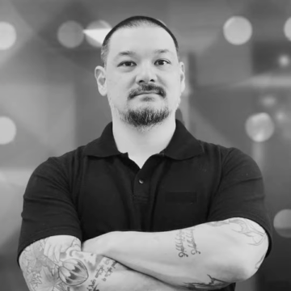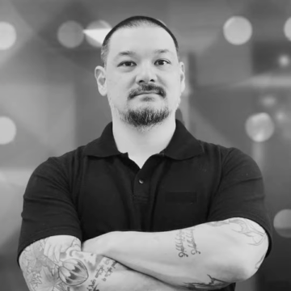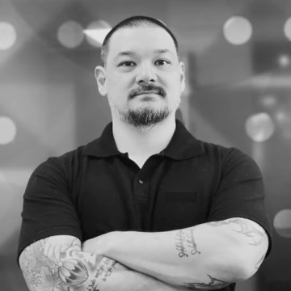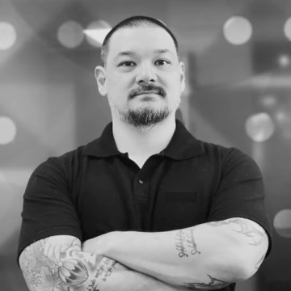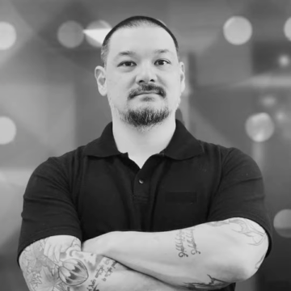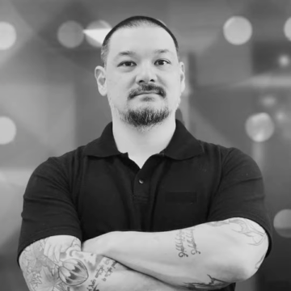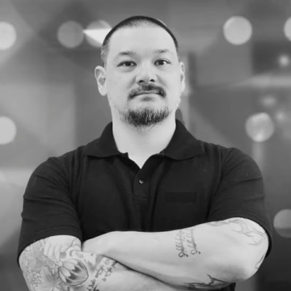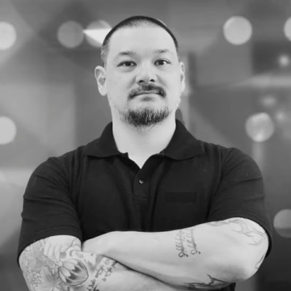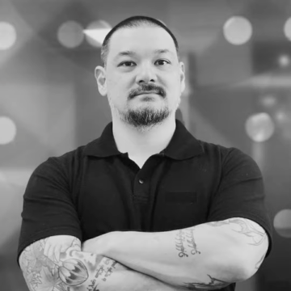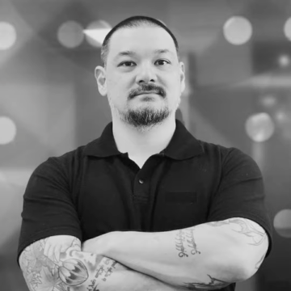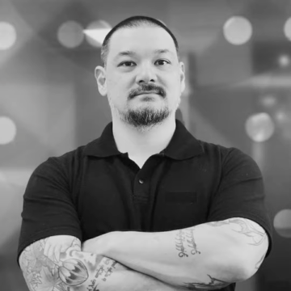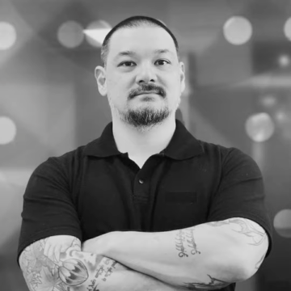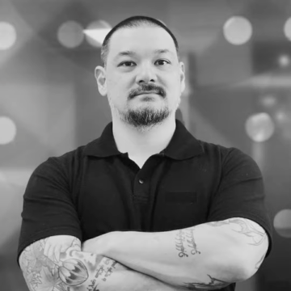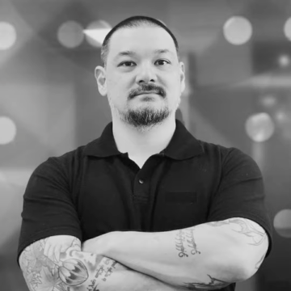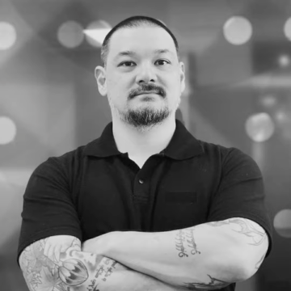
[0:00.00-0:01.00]

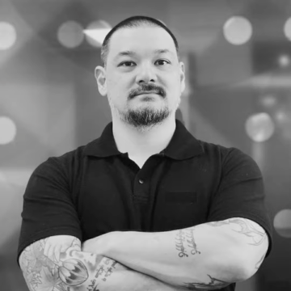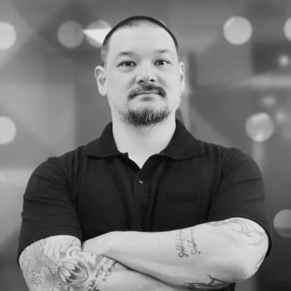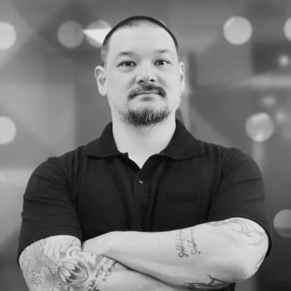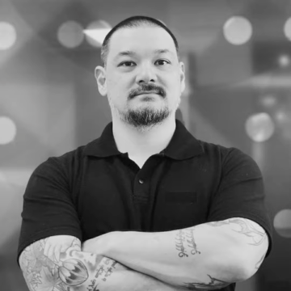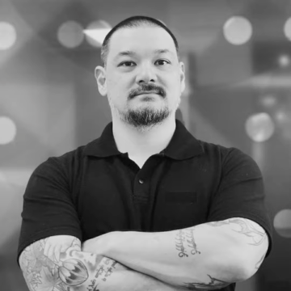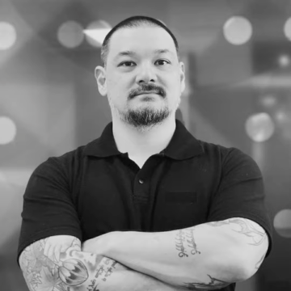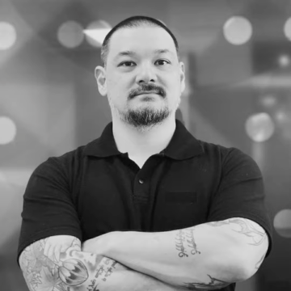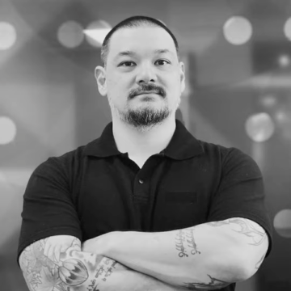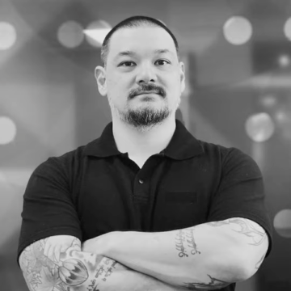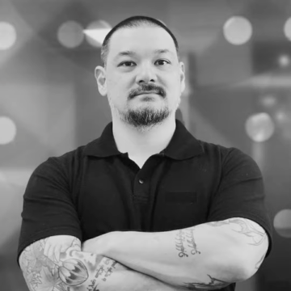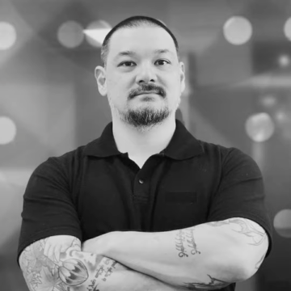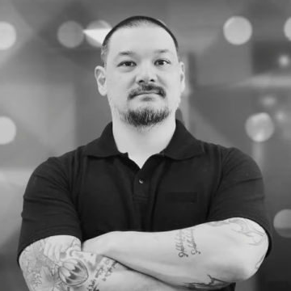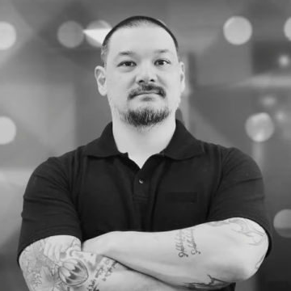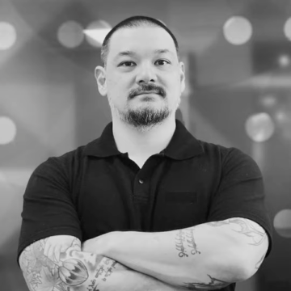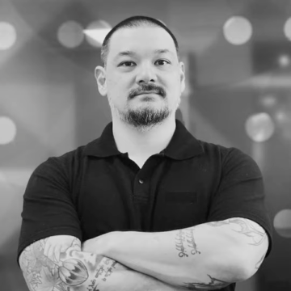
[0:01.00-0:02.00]

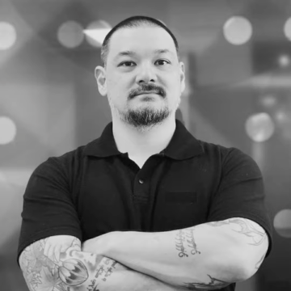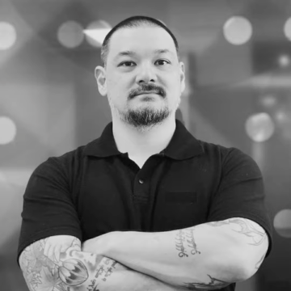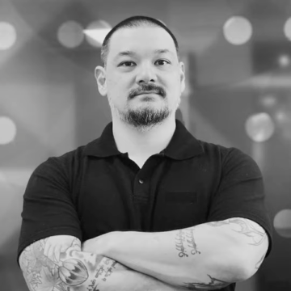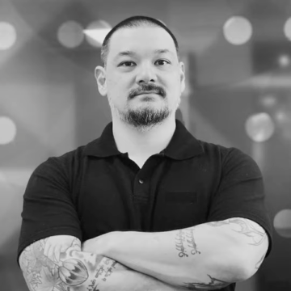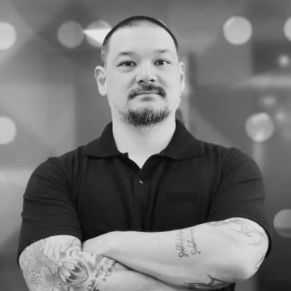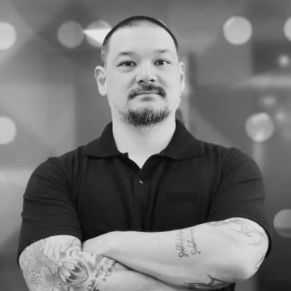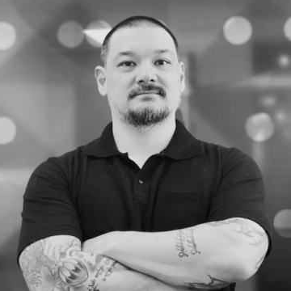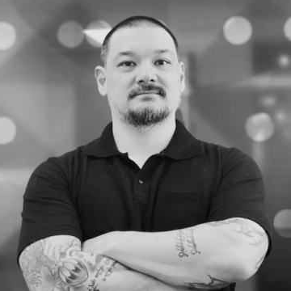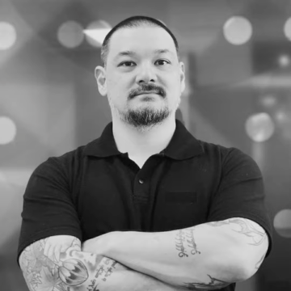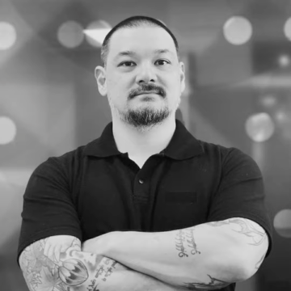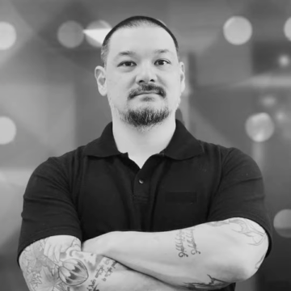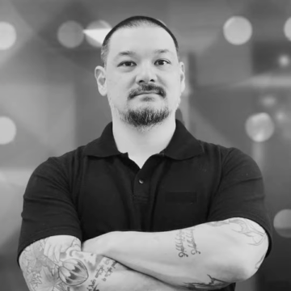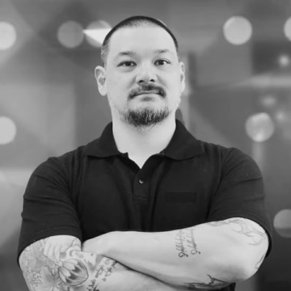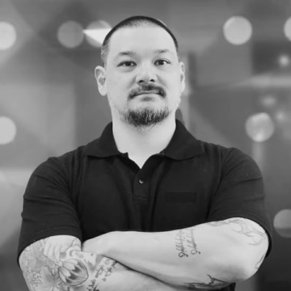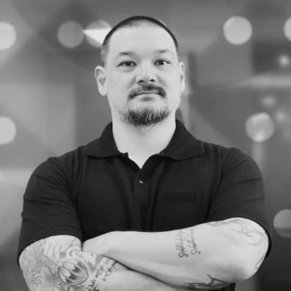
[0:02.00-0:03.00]

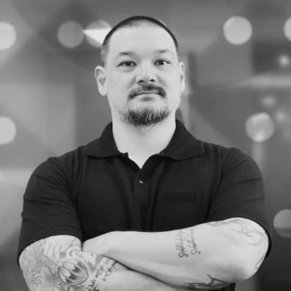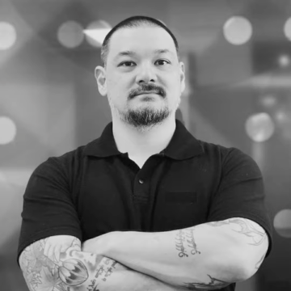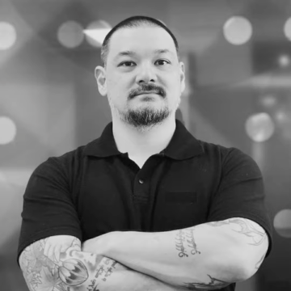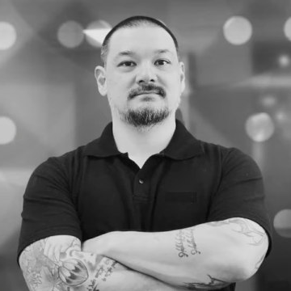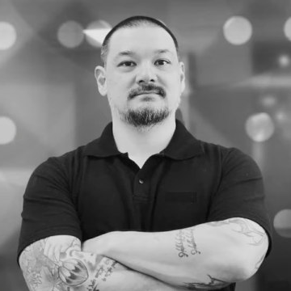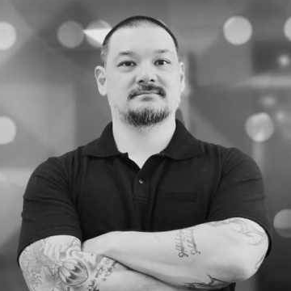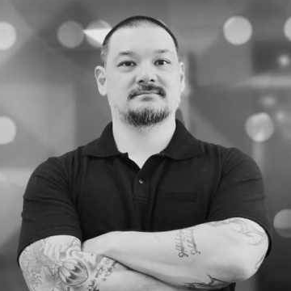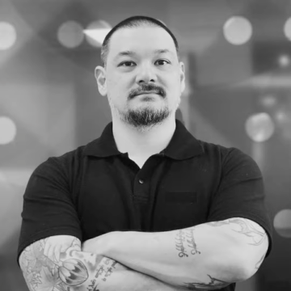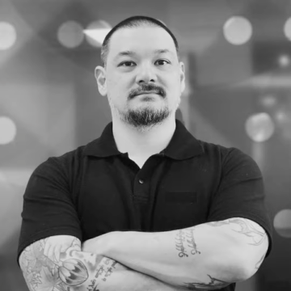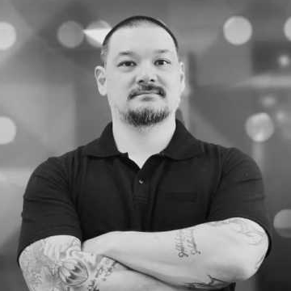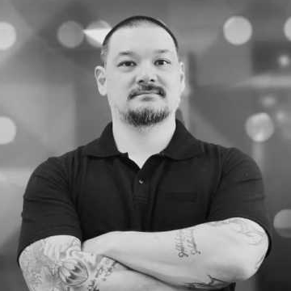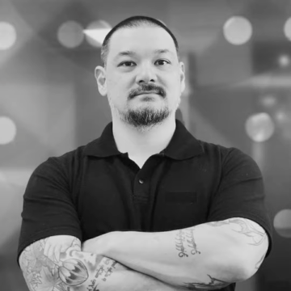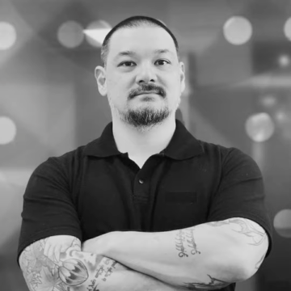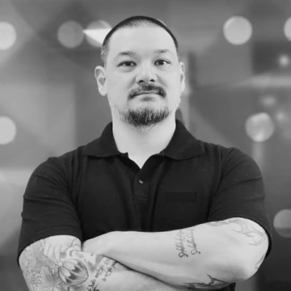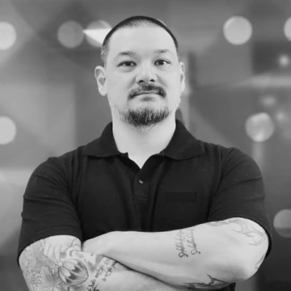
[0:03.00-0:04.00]
This is a still picture; no speech is visible.